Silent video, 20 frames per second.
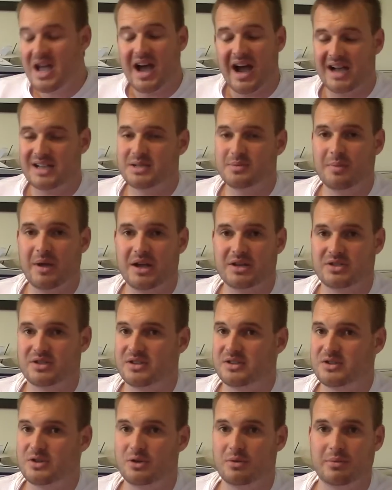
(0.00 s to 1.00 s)
I smashed
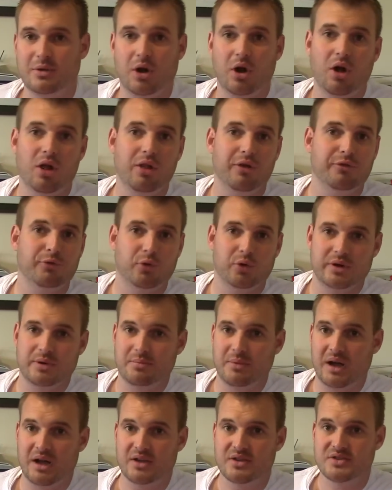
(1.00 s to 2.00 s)
into them at all of 40
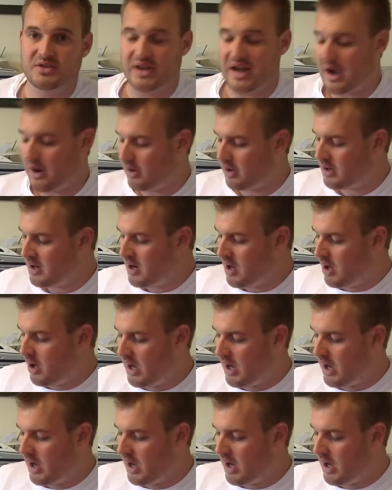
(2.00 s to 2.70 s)
miles an hour.